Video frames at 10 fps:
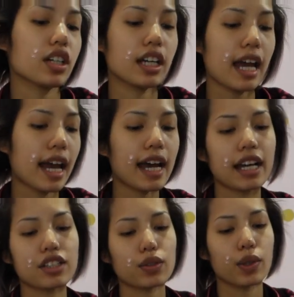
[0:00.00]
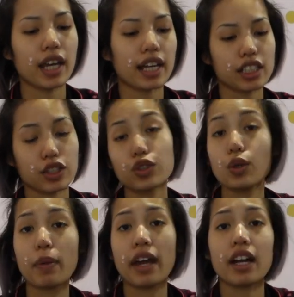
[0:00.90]
he had, so he has like new
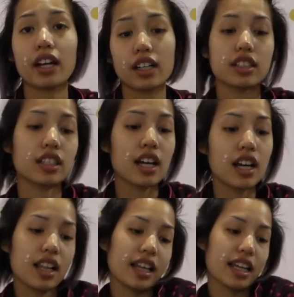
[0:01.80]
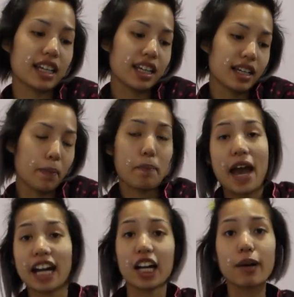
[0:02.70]
pairs, like
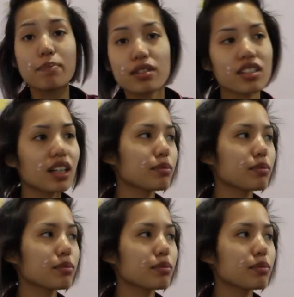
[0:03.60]
backups. I